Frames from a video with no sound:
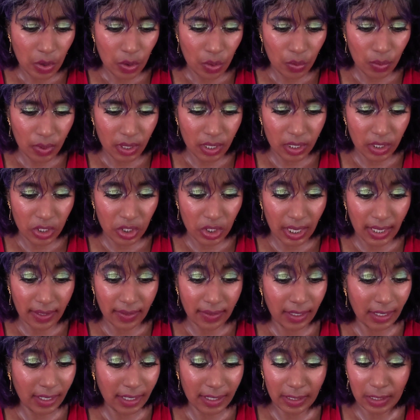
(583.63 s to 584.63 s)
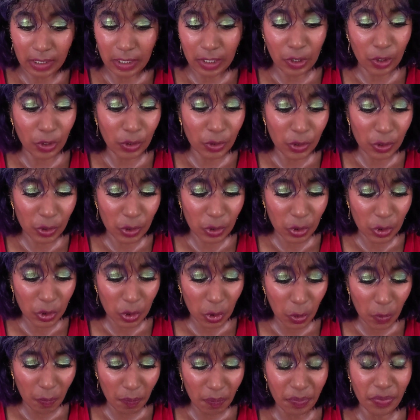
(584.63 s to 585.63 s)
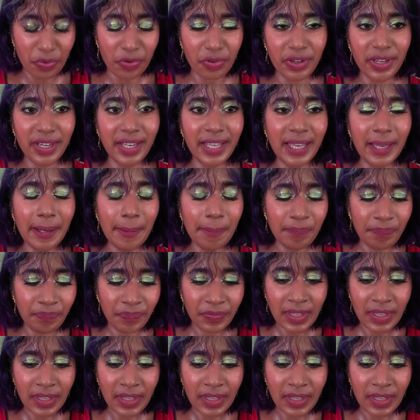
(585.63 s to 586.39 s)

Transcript: which I think it looks so pretty.